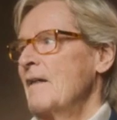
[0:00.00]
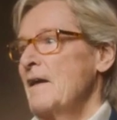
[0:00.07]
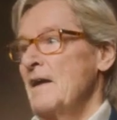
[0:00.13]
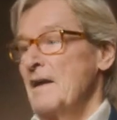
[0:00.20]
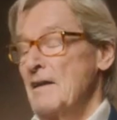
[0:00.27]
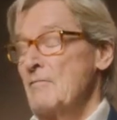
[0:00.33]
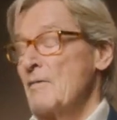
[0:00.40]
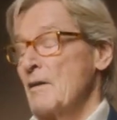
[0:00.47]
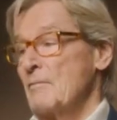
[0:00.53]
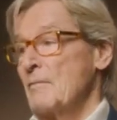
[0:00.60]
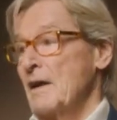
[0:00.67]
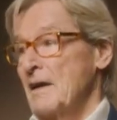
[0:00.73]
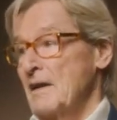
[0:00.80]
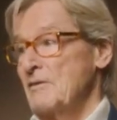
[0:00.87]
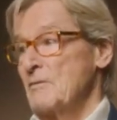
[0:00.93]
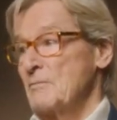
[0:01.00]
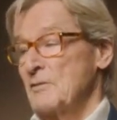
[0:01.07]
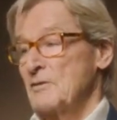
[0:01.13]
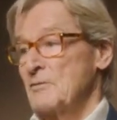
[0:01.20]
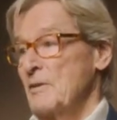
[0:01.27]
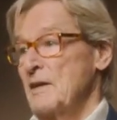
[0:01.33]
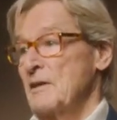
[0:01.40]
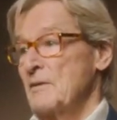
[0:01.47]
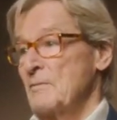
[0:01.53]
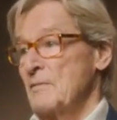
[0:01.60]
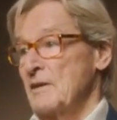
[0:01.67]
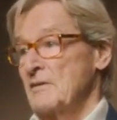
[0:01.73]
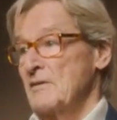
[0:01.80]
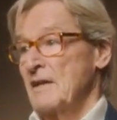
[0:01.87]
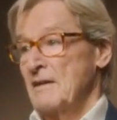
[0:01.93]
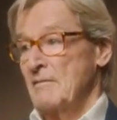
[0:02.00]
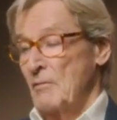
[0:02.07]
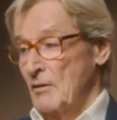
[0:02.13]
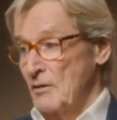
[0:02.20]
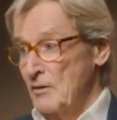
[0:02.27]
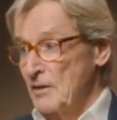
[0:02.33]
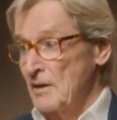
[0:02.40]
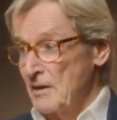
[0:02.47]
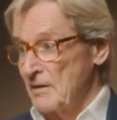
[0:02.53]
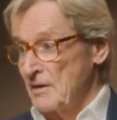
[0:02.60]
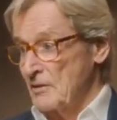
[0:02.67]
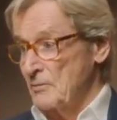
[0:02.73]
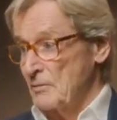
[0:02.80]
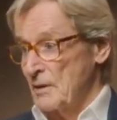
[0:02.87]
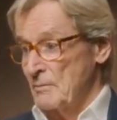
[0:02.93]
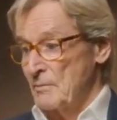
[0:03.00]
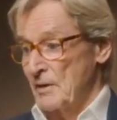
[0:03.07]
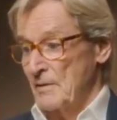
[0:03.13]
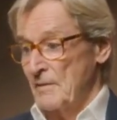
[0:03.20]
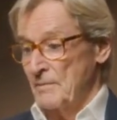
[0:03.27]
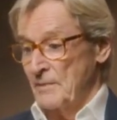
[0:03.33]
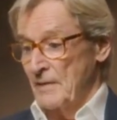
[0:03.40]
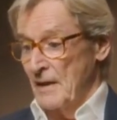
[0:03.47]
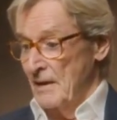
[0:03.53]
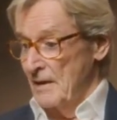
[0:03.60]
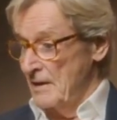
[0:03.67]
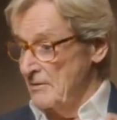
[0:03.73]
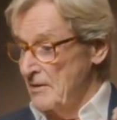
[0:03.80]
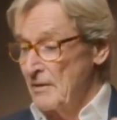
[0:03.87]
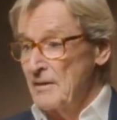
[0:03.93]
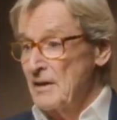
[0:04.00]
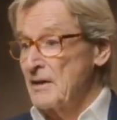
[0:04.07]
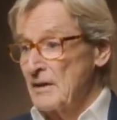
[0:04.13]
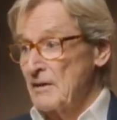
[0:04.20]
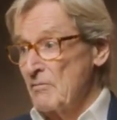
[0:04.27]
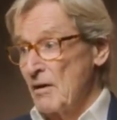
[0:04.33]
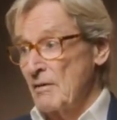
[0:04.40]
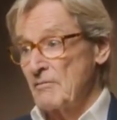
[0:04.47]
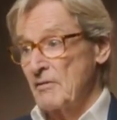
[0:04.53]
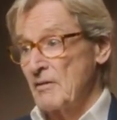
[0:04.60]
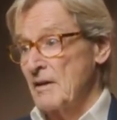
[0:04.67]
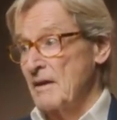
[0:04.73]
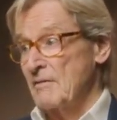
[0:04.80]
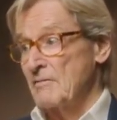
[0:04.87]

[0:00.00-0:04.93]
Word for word: And then, anyway, my agent persuaded me. He said, Well, look at it this way, Bill. It's only going to run for